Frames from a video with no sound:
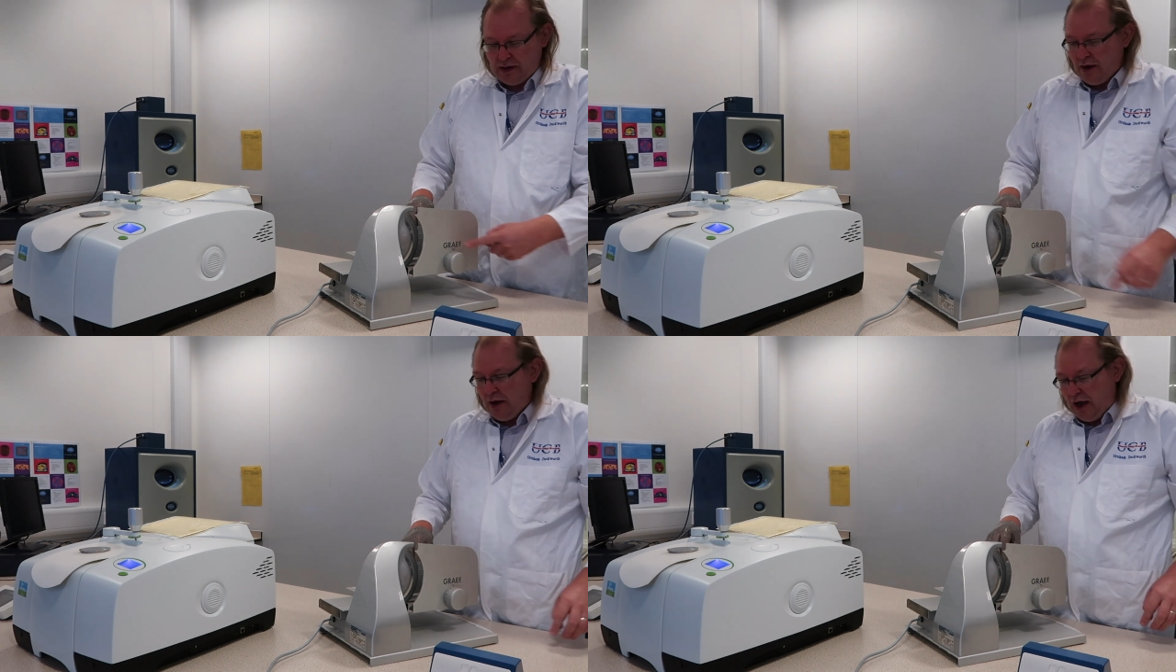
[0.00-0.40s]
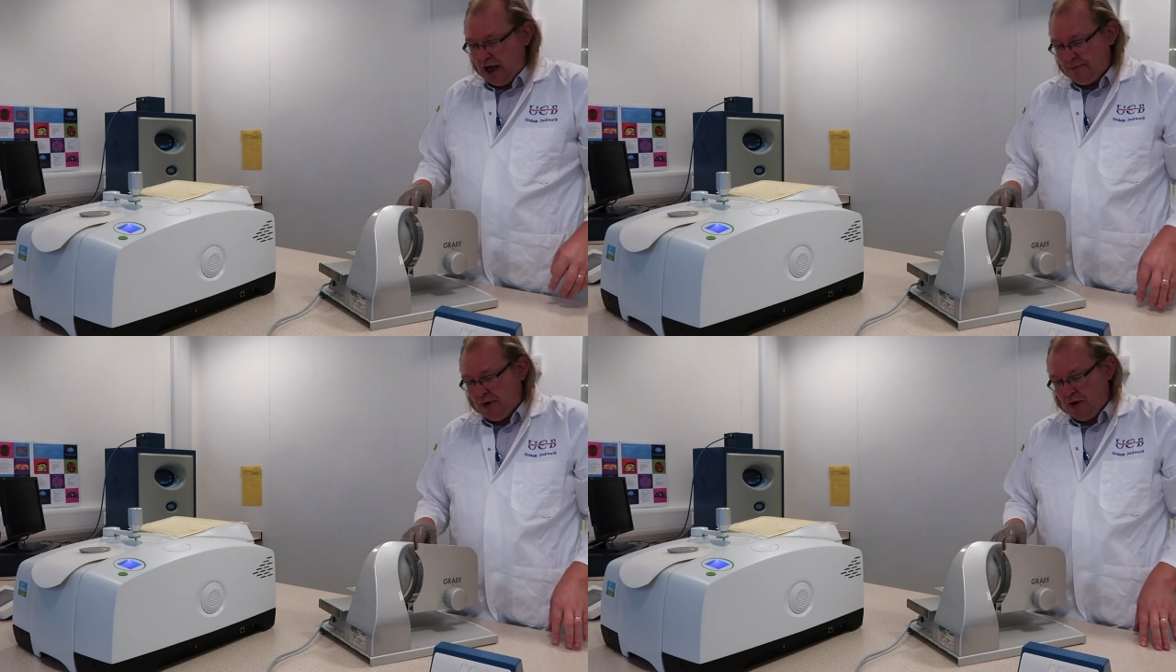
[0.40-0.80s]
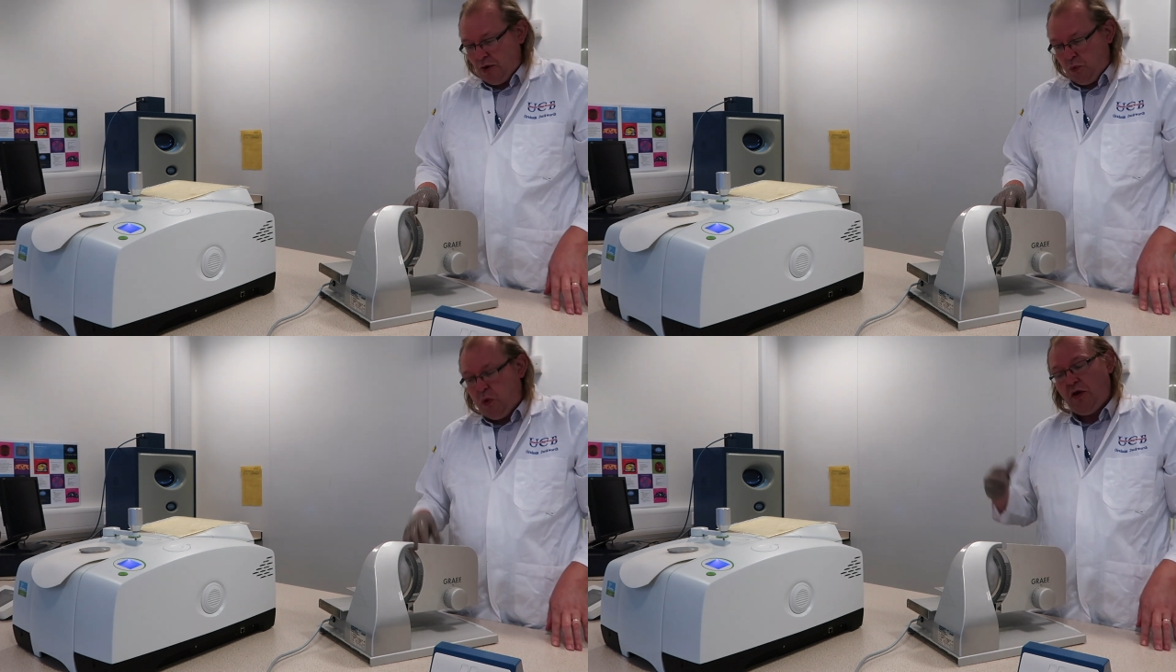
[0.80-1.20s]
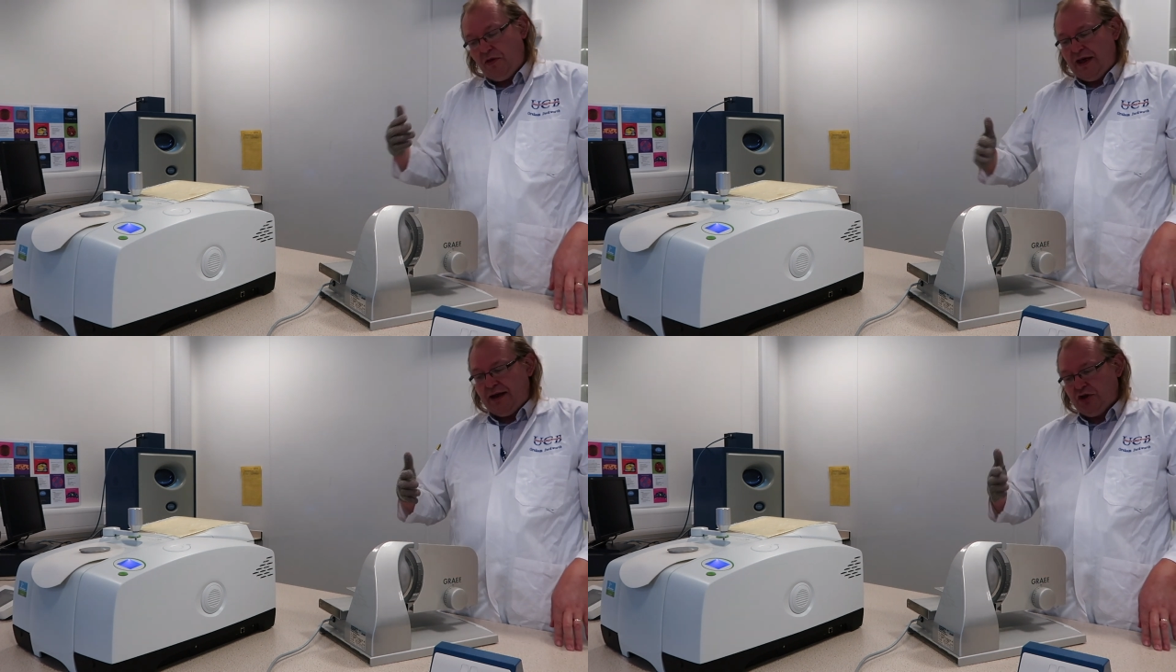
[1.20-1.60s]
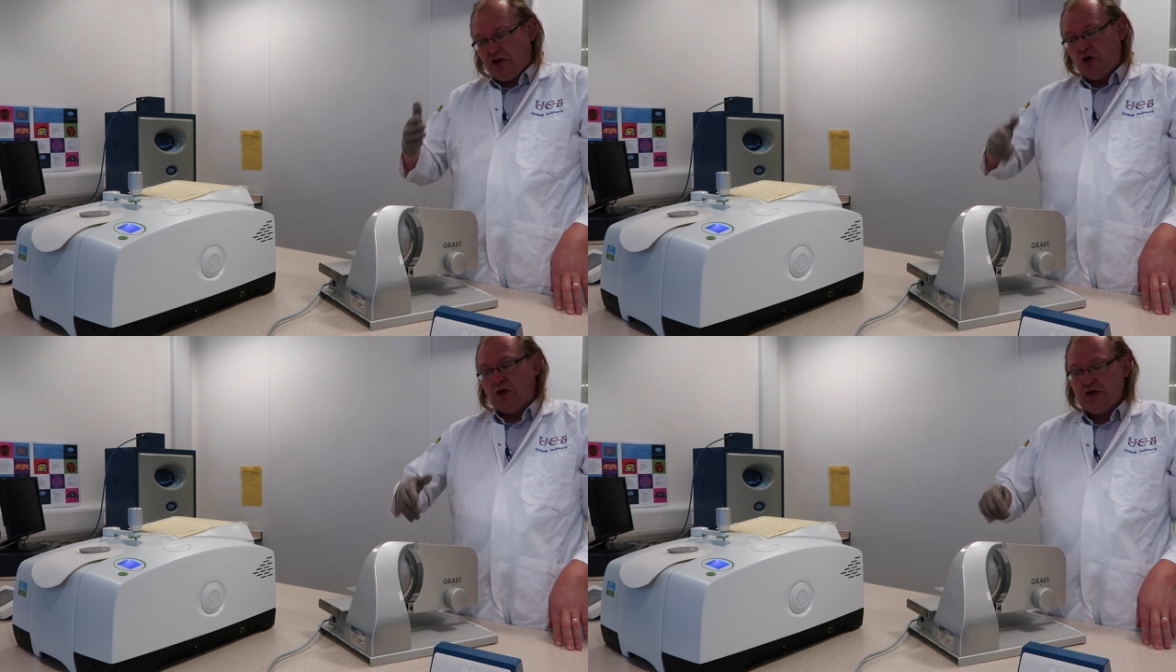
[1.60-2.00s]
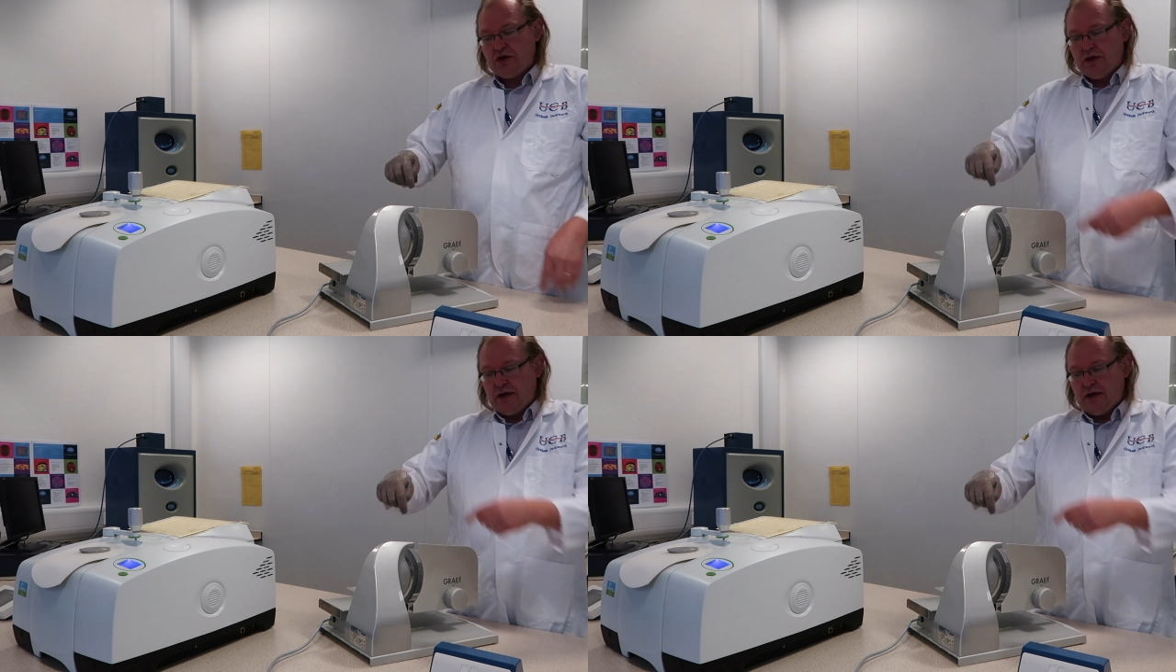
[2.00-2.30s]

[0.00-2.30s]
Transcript: What that does